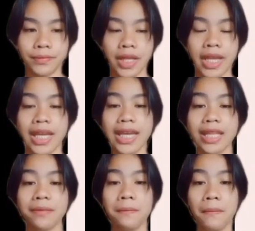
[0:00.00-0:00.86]
it
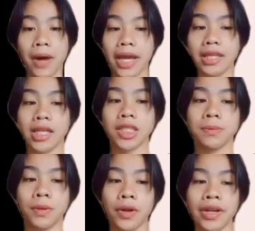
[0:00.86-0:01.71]
might
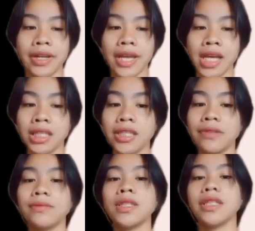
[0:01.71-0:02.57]
explore the hidden
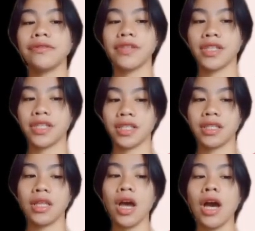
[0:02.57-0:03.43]
motivation
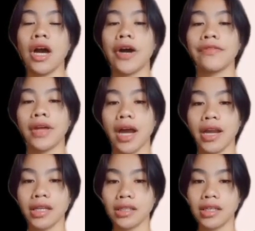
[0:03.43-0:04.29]
of the
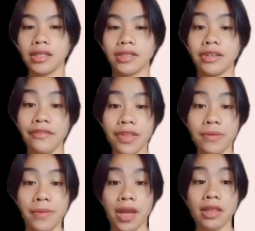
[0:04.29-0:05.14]
characters driven by
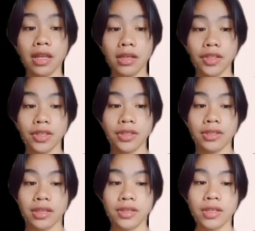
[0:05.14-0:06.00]

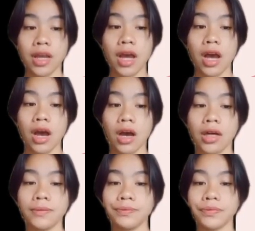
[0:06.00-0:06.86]
unconsciousness,
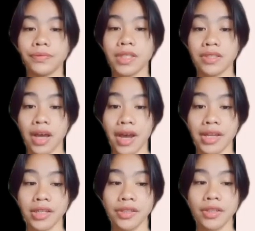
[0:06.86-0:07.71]

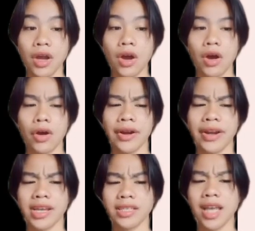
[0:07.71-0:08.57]
desires, or
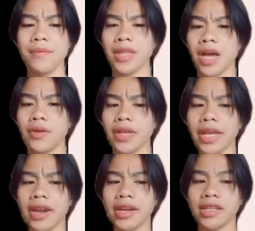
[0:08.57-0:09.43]
examine how the
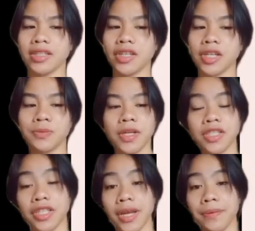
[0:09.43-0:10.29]
characters' experience
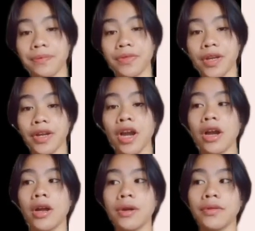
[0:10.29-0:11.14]
shape
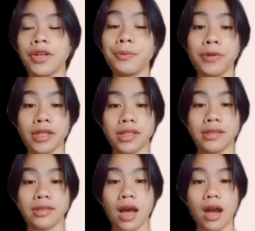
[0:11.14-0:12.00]
their present
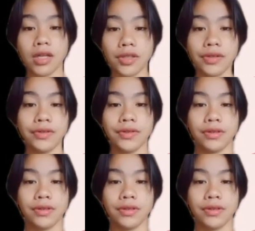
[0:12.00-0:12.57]
actions.